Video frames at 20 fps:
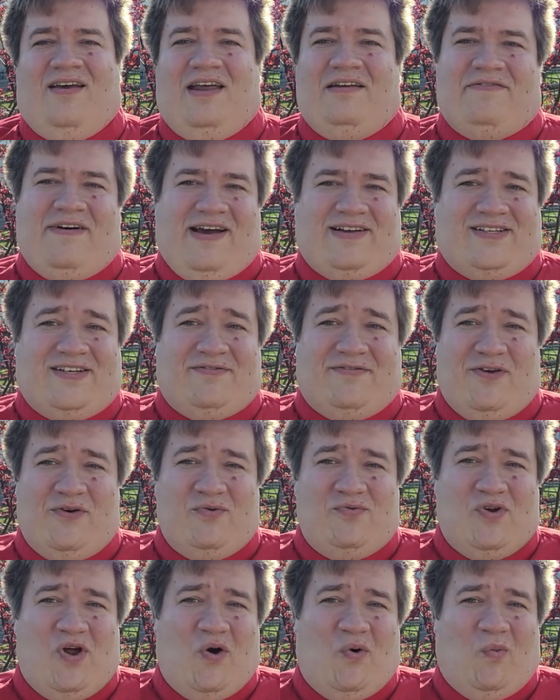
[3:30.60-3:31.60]
In fact, if
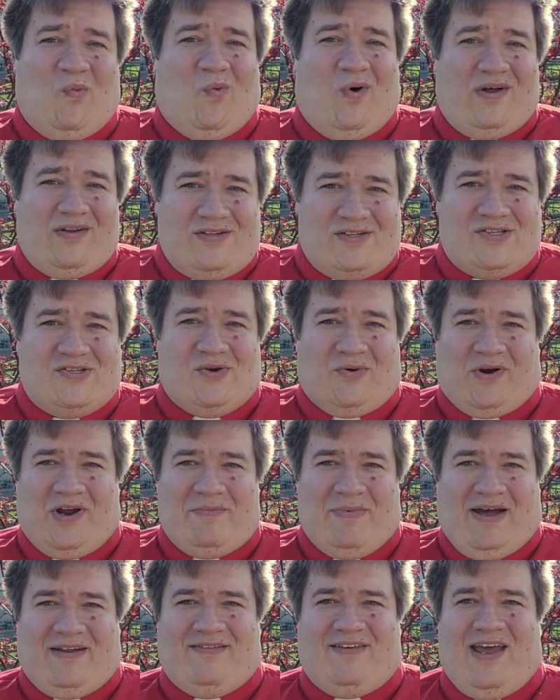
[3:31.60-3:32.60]
you know one story
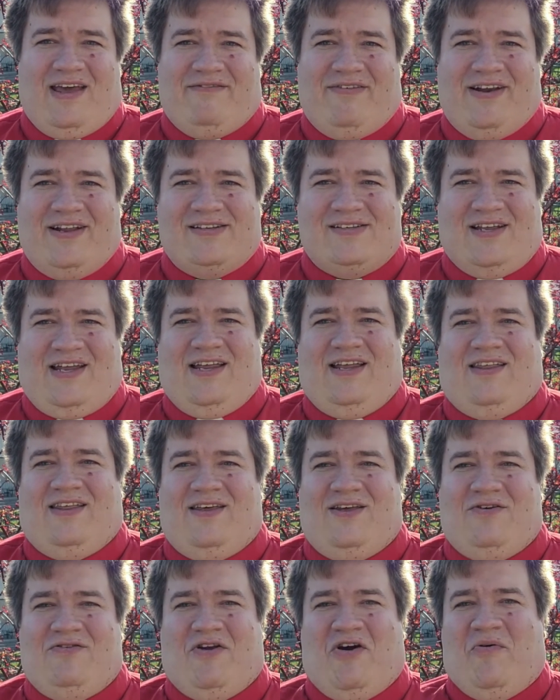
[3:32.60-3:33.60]
about David, it's likely
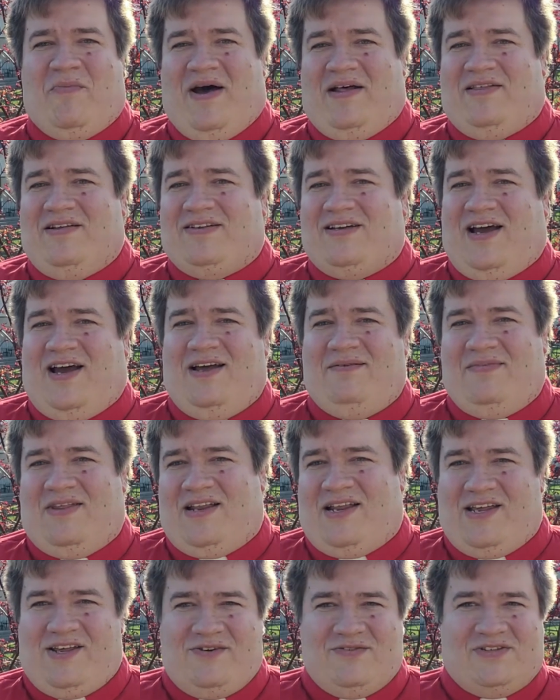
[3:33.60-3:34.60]
you know about the time
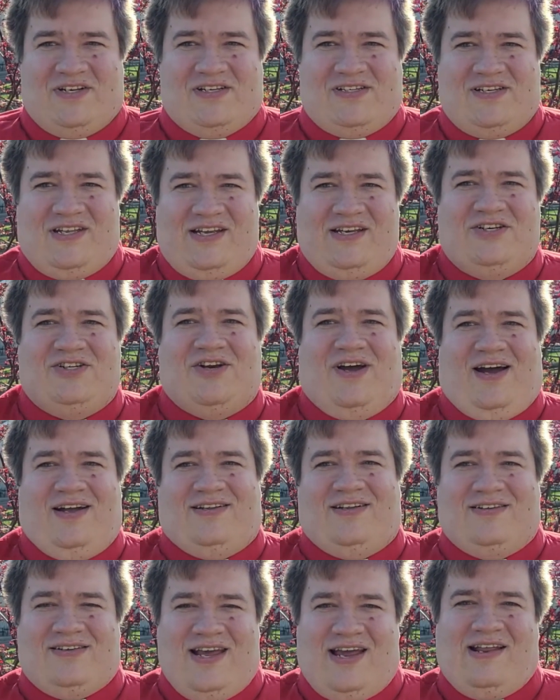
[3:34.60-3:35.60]
that he used a slingshot
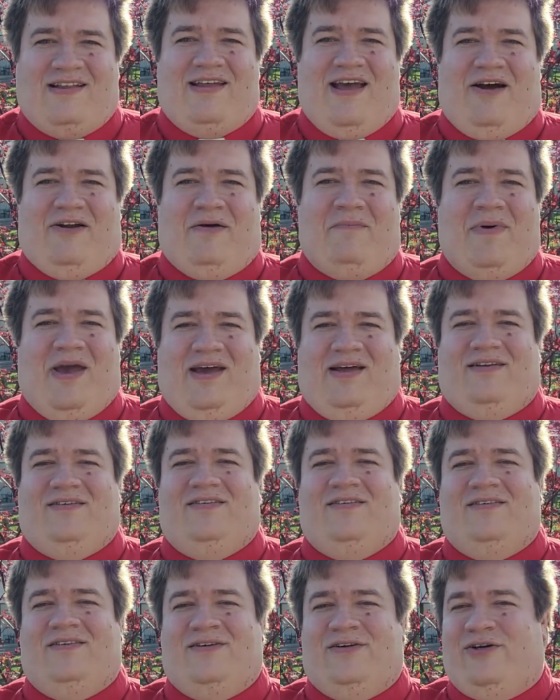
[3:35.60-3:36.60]
to take down a man
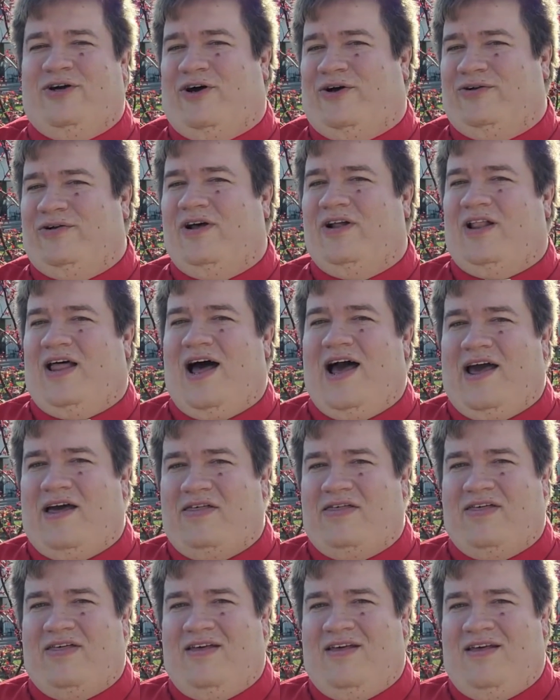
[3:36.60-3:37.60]
called
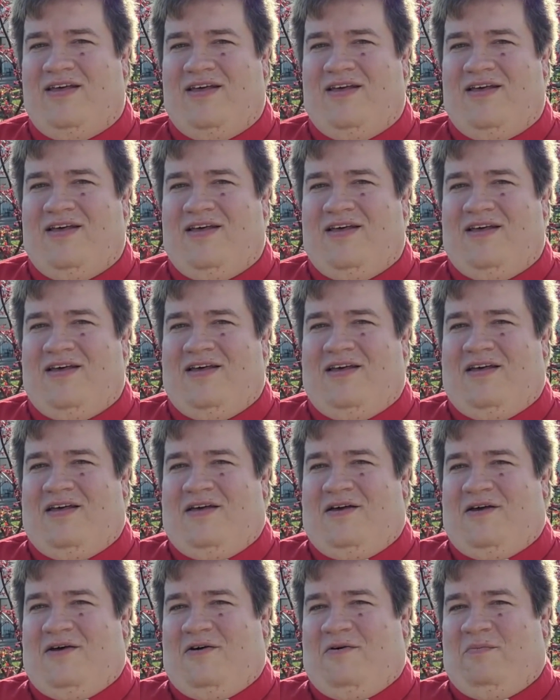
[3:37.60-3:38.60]
Goliath.
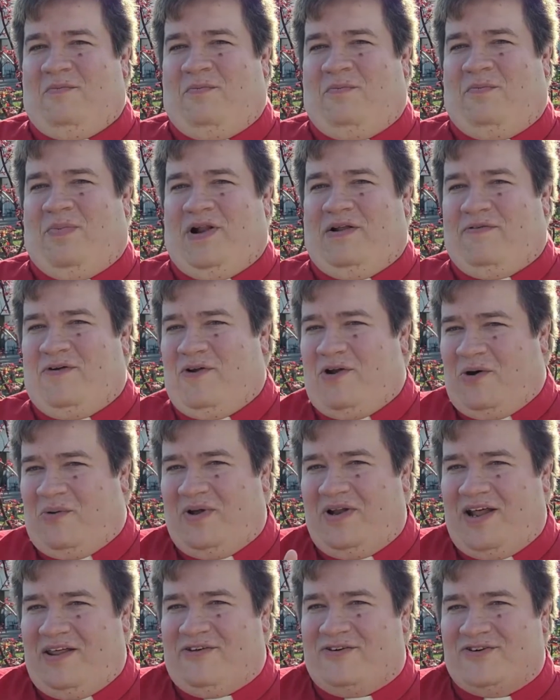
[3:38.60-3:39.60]
But if you know
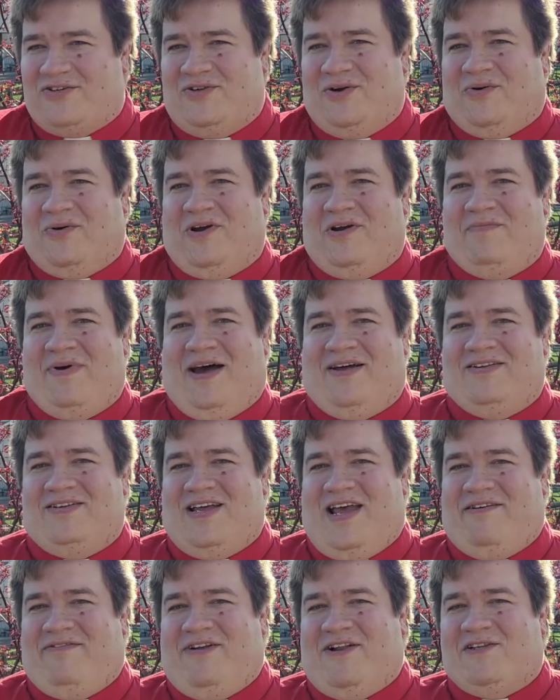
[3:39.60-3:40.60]
another story about
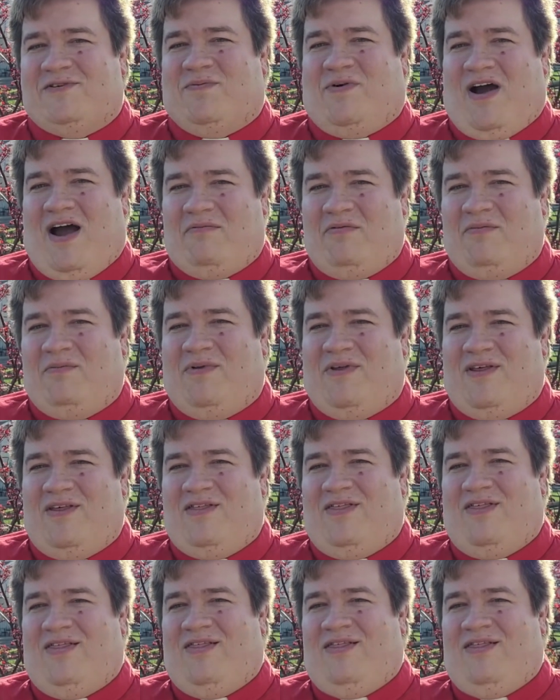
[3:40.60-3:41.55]
David, it's probably